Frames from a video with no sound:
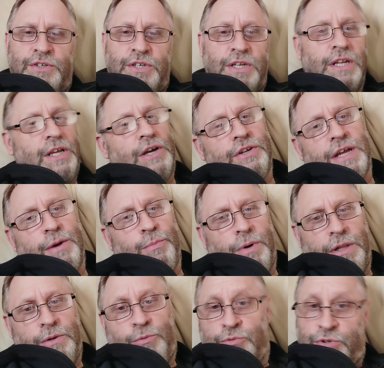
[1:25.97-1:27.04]
she didn't go down
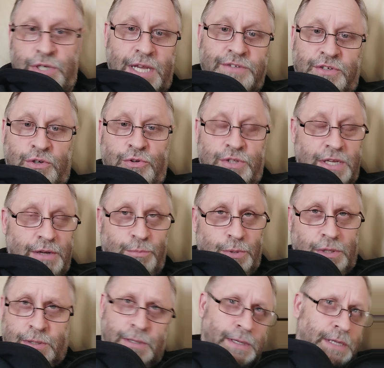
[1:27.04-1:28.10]
well, or she hasn't gone down
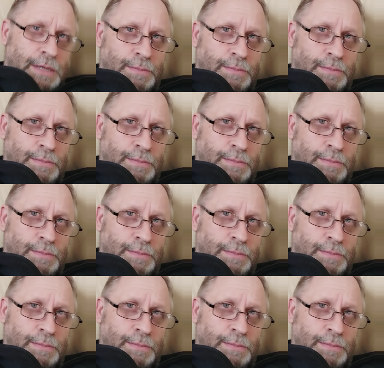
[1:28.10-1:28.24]
well.